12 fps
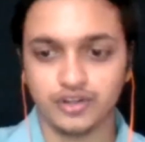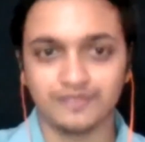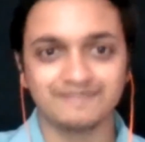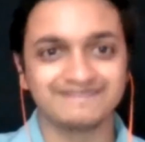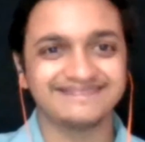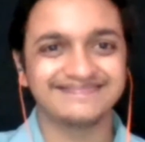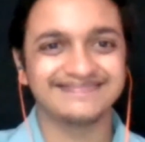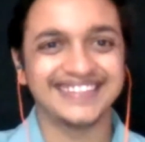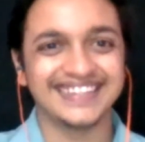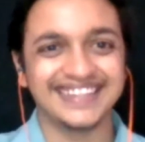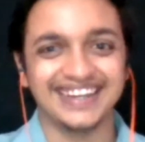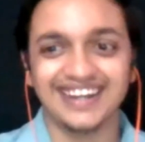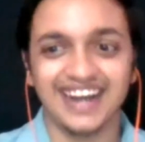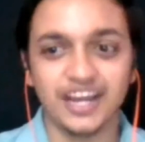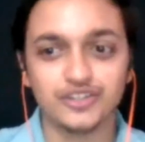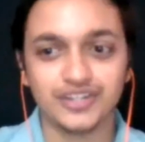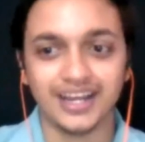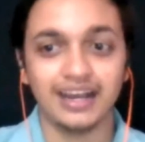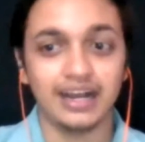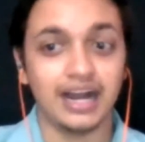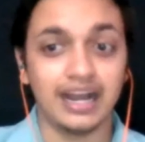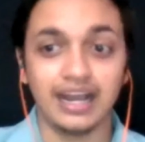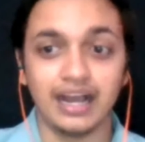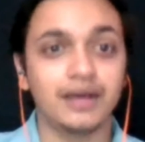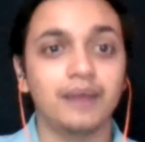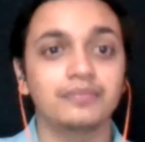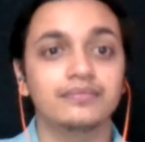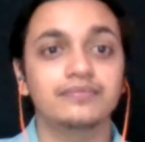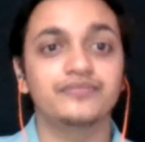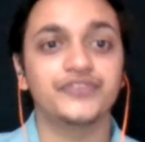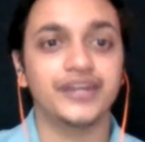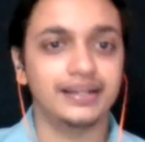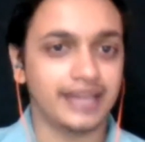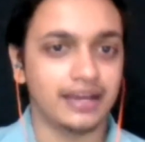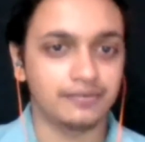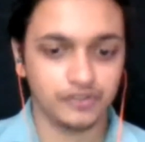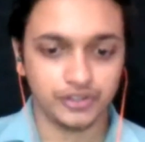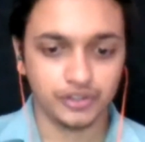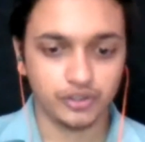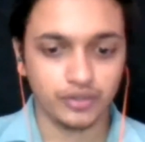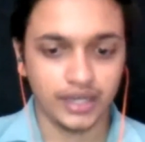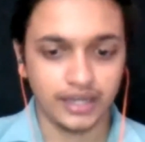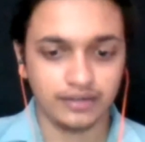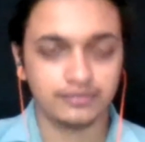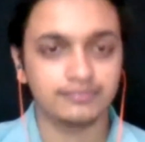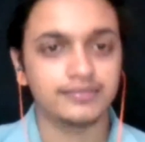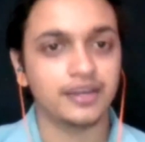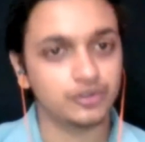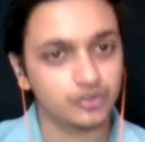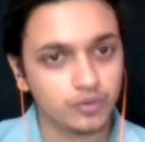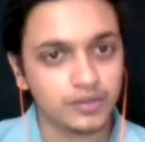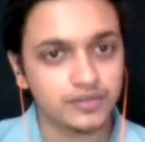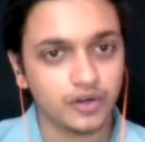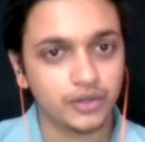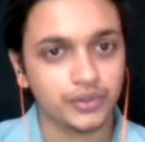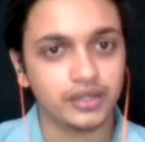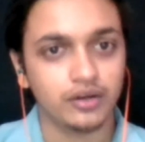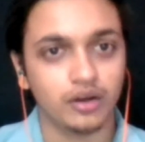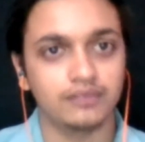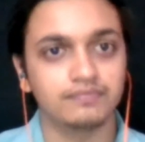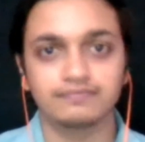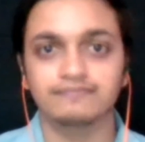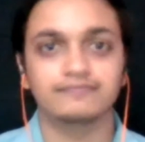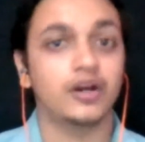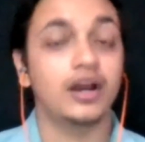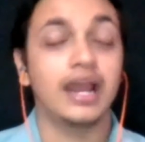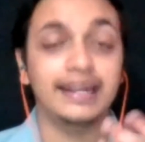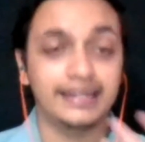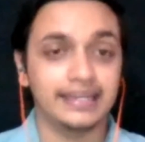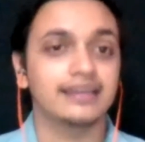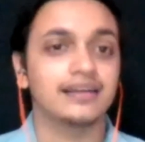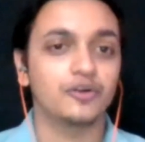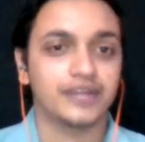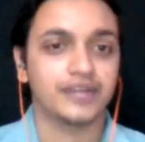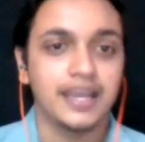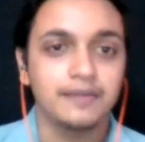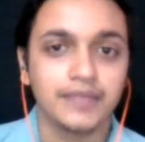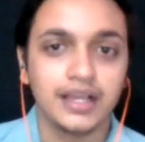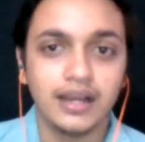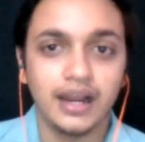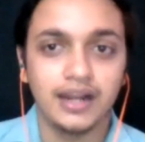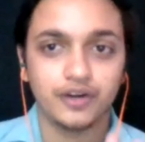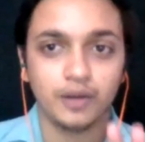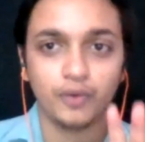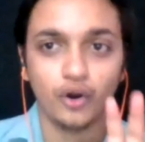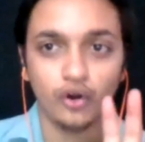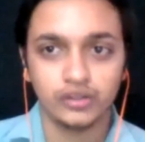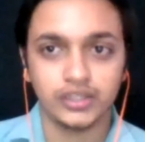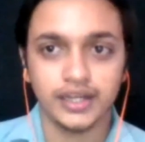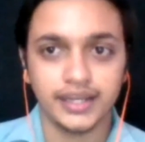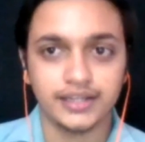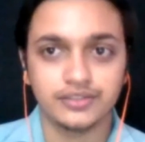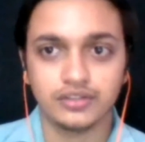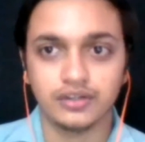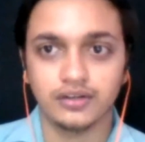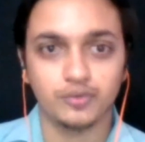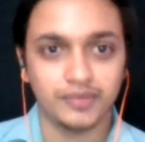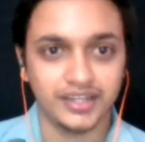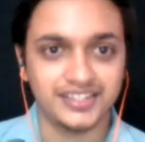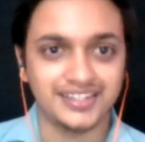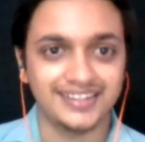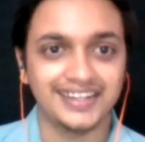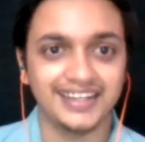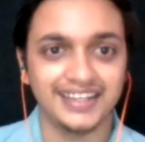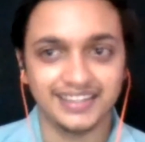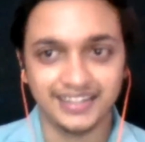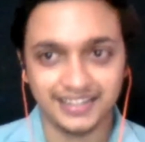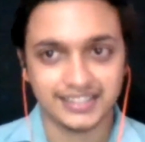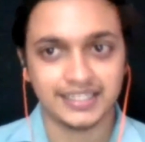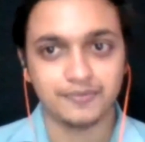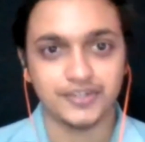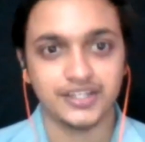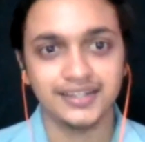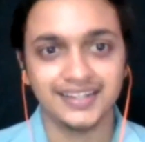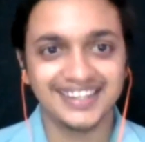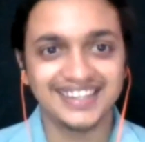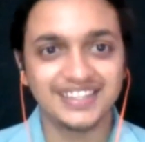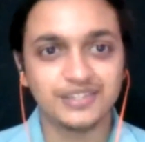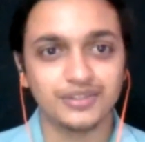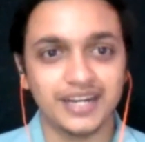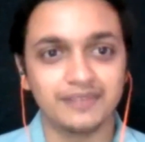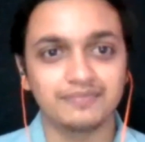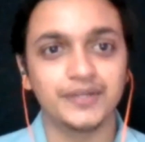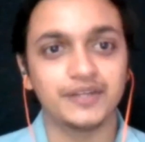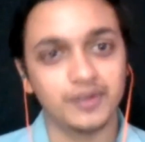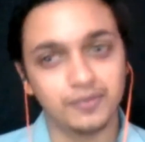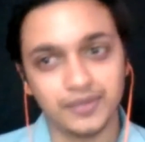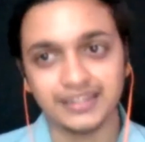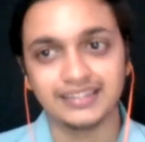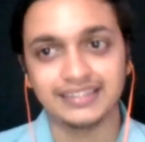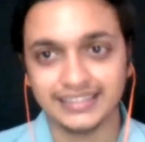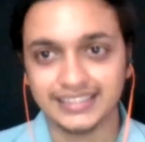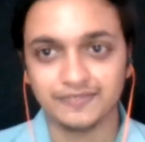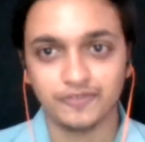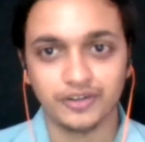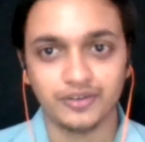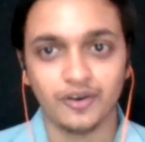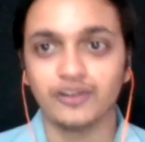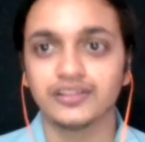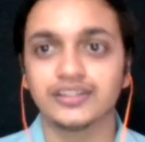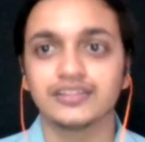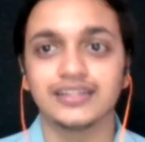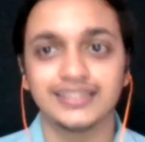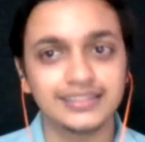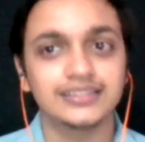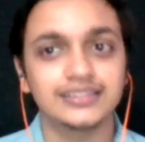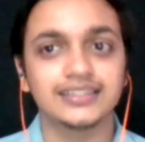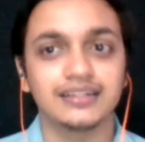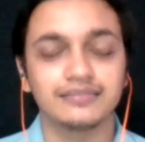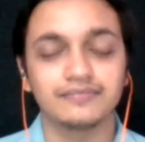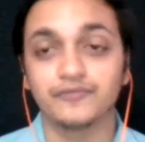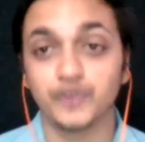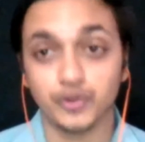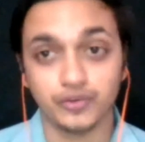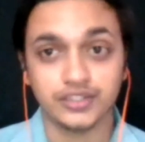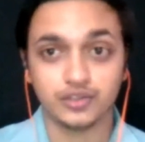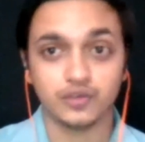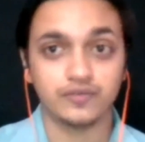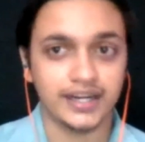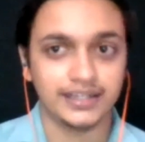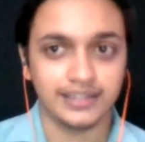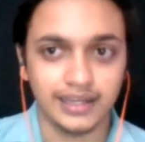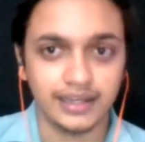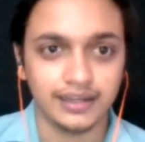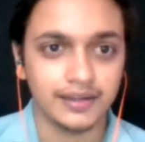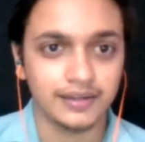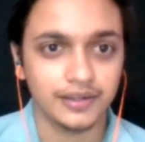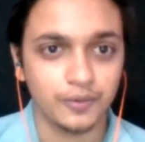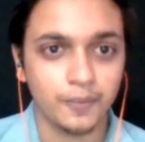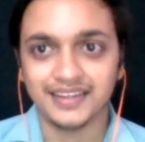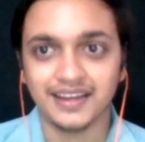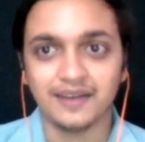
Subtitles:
Sure. Yeah, Ayush, I'm really thankful to you, and thank you so much for doing and taking out time. I'll drop all the links you mentioned in the description so that it will be easy for all the listeners and viewers to find the link. Yeah.